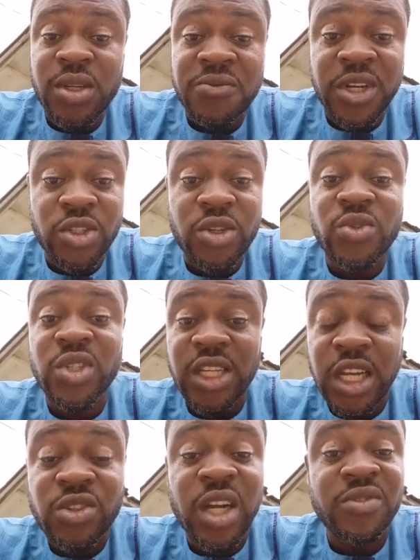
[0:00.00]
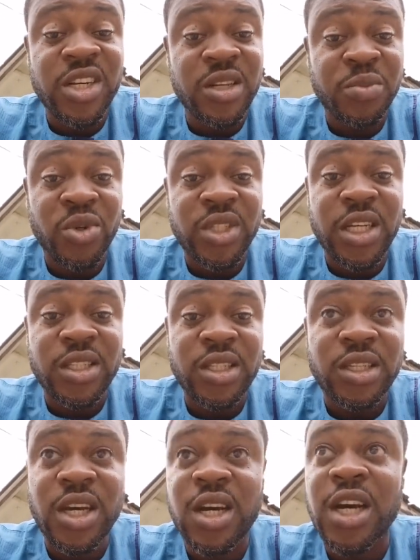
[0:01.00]
The infectious dose is actually very
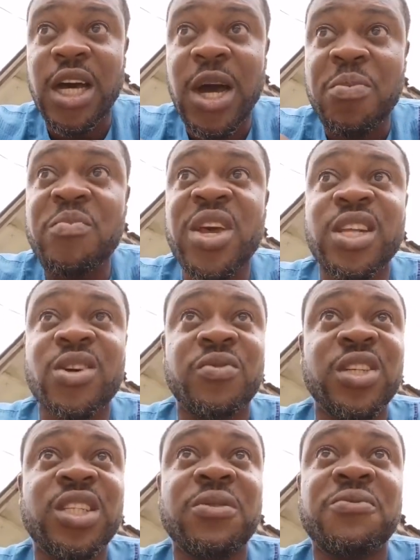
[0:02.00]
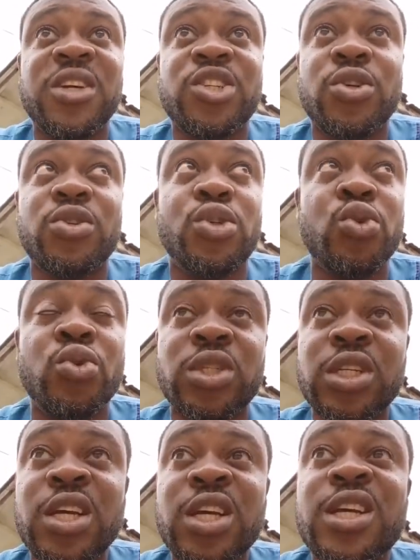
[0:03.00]
important. How many of these infectious dose